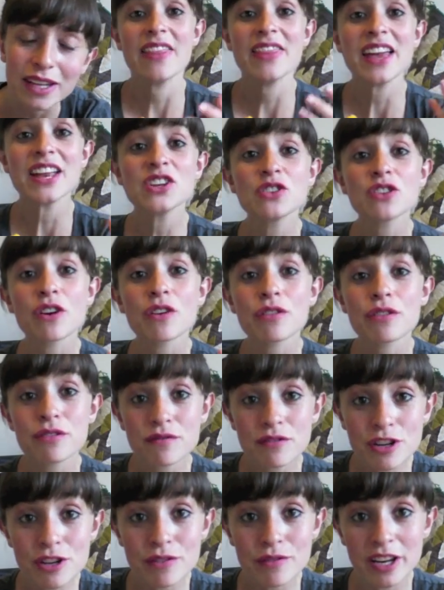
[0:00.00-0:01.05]
And then you go
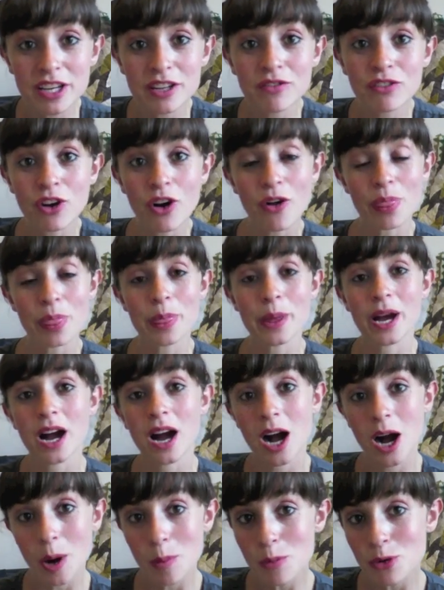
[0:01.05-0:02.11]
through and you've got the
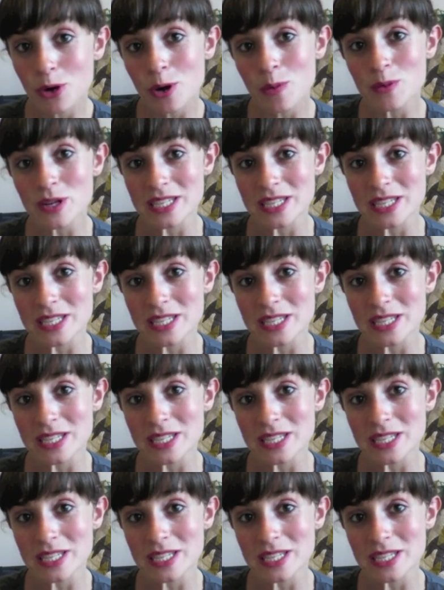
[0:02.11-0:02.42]
cub room,